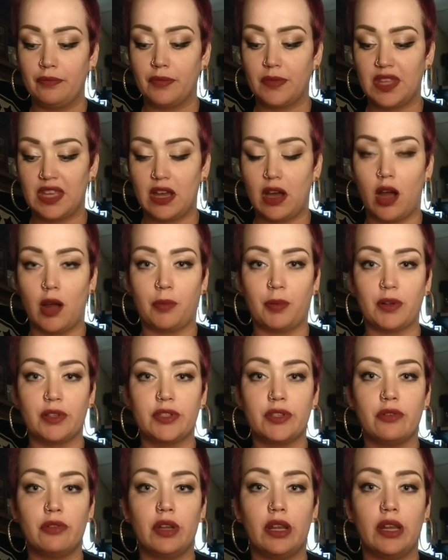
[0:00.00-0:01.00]
the
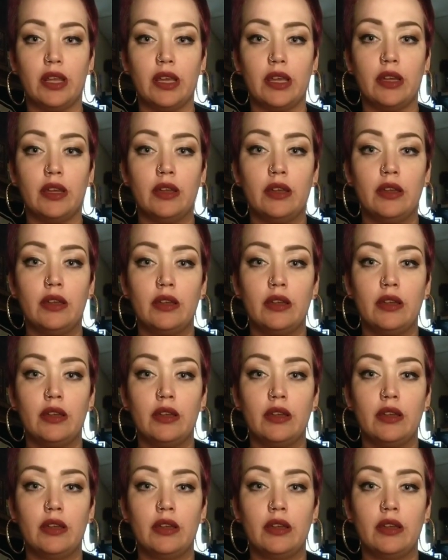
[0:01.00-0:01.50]
opportunity